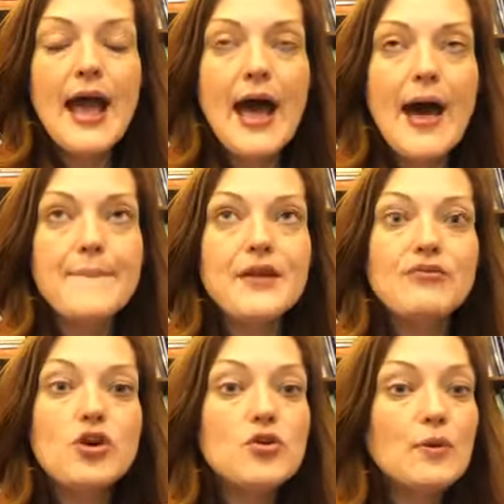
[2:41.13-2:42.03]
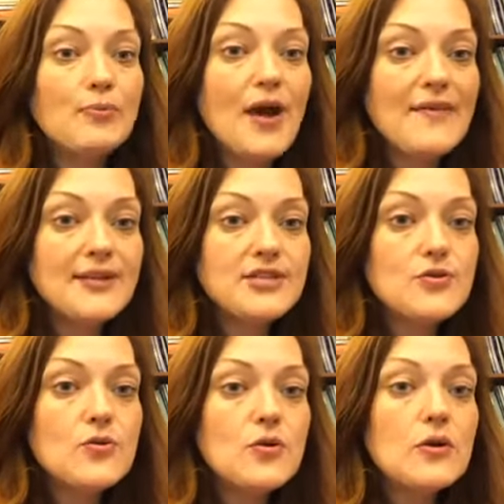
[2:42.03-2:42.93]
If you go to a private
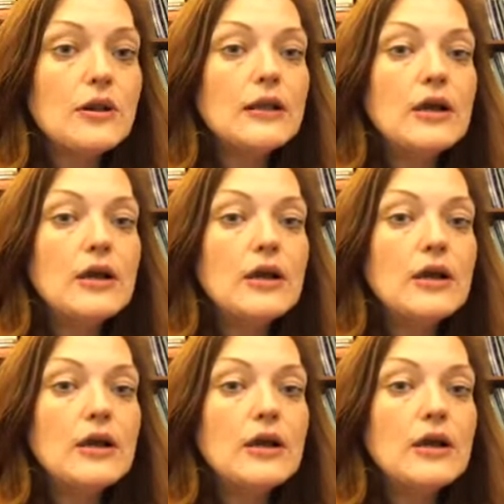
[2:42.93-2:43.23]
school